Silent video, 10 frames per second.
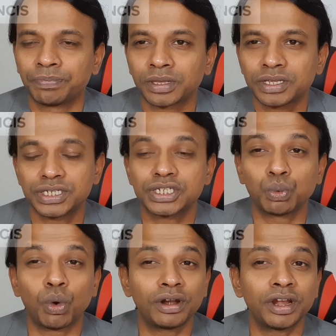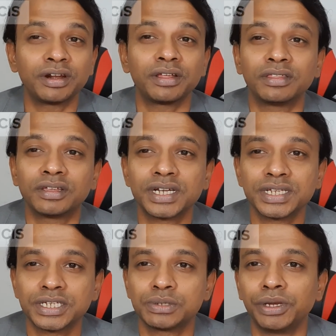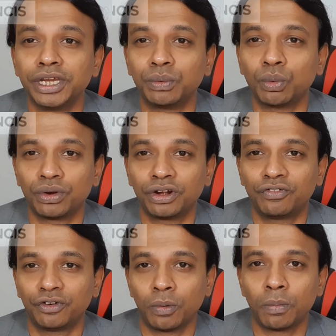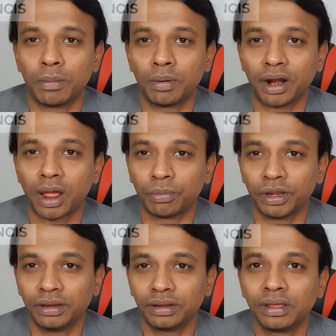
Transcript: Just 136 million voted for Obama-Romney.